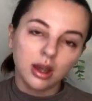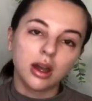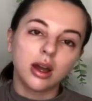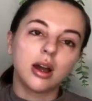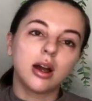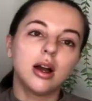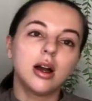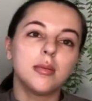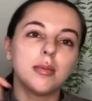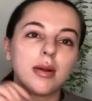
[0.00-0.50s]

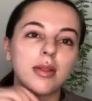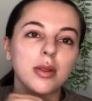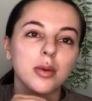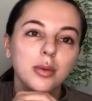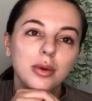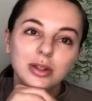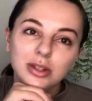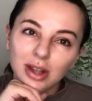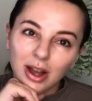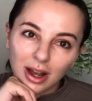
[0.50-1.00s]
Um, and then
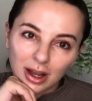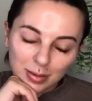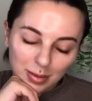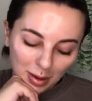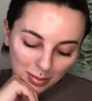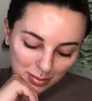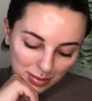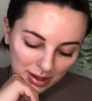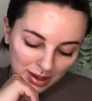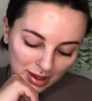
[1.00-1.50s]
we'll talk
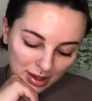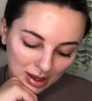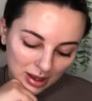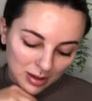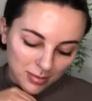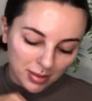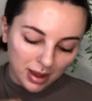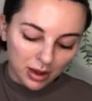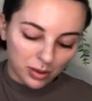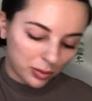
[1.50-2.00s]
about
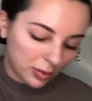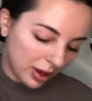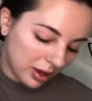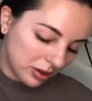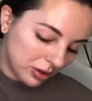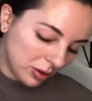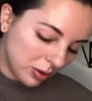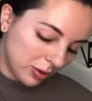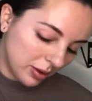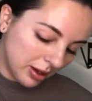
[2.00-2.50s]
PM and
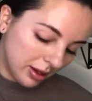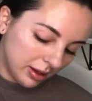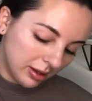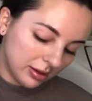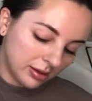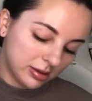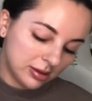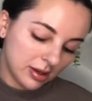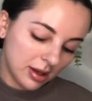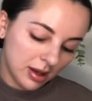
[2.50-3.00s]

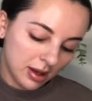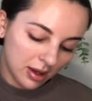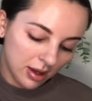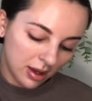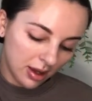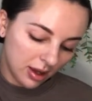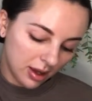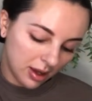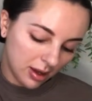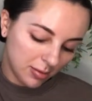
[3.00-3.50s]
retinoids.
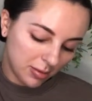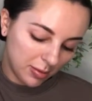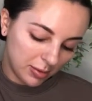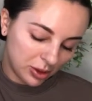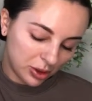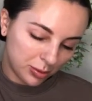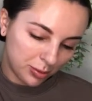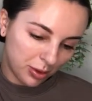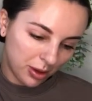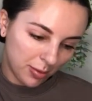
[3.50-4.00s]
Um, let me
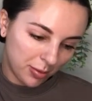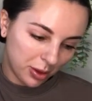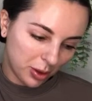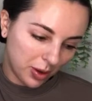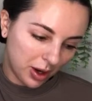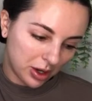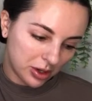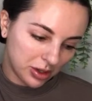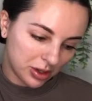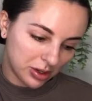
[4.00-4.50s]
just pull up the
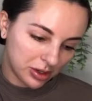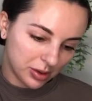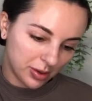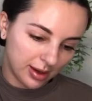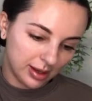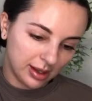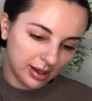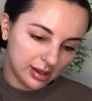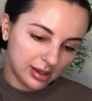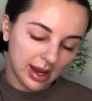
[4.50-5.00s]
questions so I
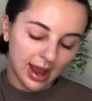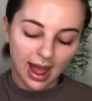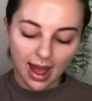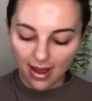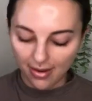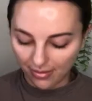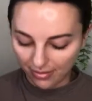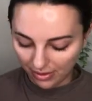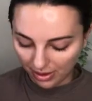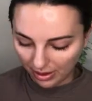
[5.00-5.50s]
at least
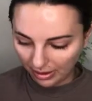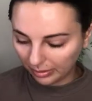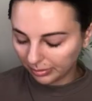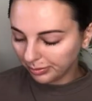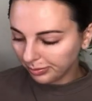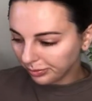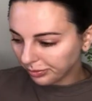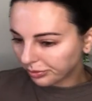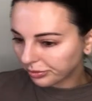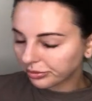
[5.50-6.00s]
have them.
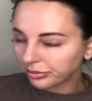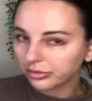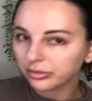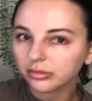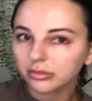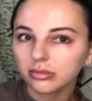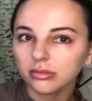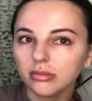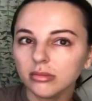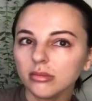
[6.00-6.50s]

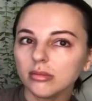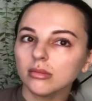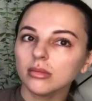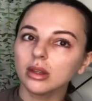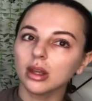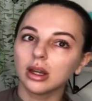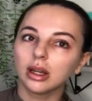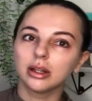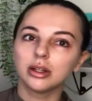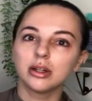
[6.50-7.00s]

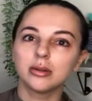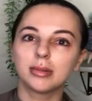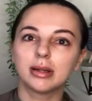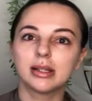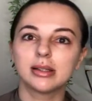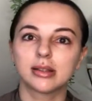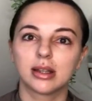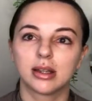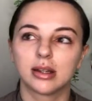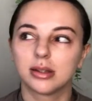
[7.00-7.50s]
I know my
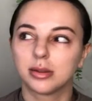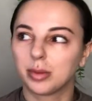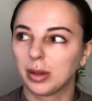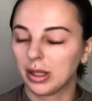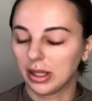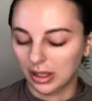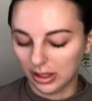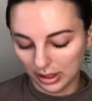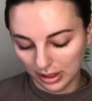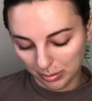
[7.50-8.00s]
son is
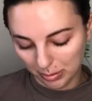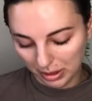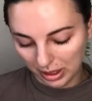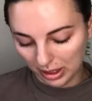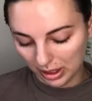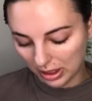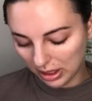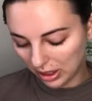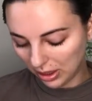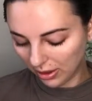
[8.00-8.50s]
probably gonna be
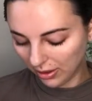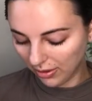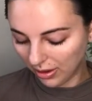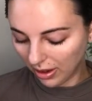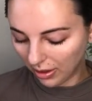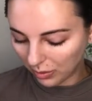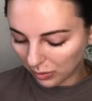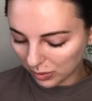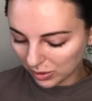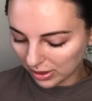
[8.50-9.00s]
in here
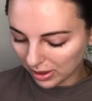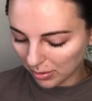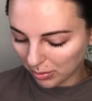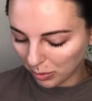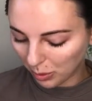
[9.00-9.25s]
at some